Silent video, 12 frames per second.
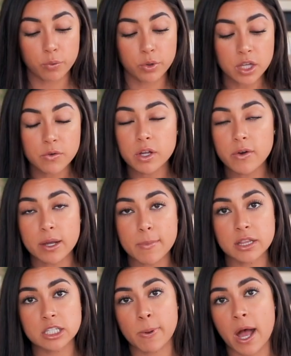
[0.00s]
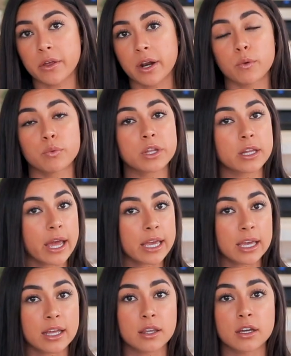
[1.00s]
really, really recommend this palette. I really
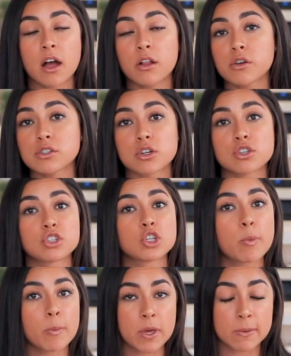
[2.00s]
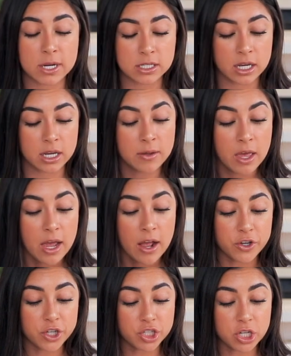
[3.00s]
like it. The colors are super pigmented.
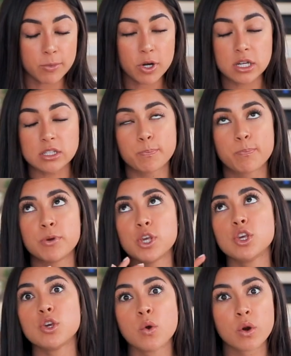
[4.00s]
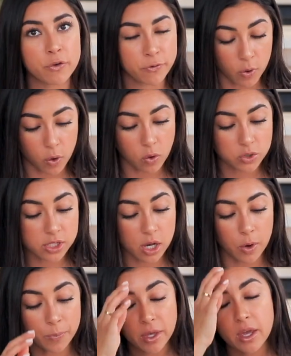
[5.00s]
The shimmer is beautiful.
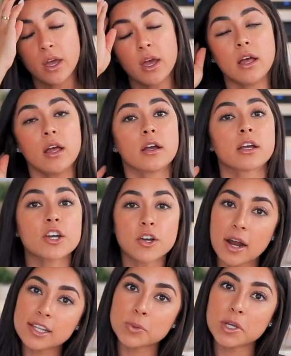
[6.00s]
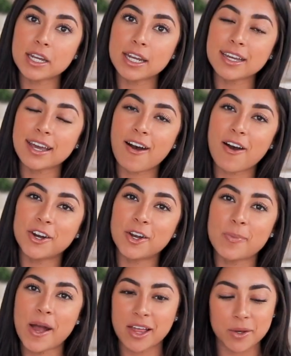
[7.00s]
So congrats, Whitney, on your
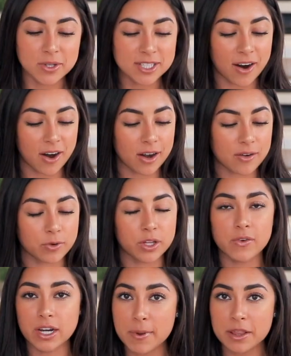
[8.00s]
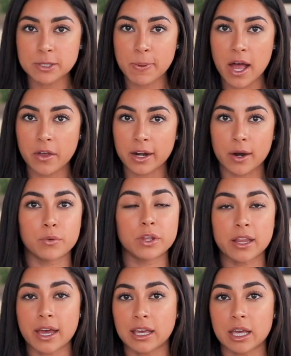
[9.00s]
palette with Tarte. Really recommend this palette. I really
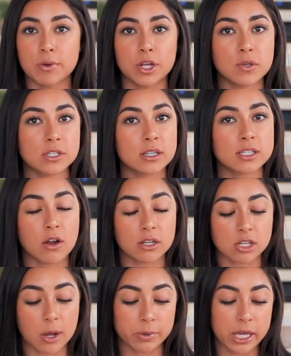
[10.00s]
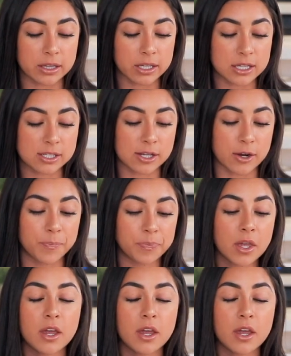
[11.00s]
like it. Been using this nonstop lately, so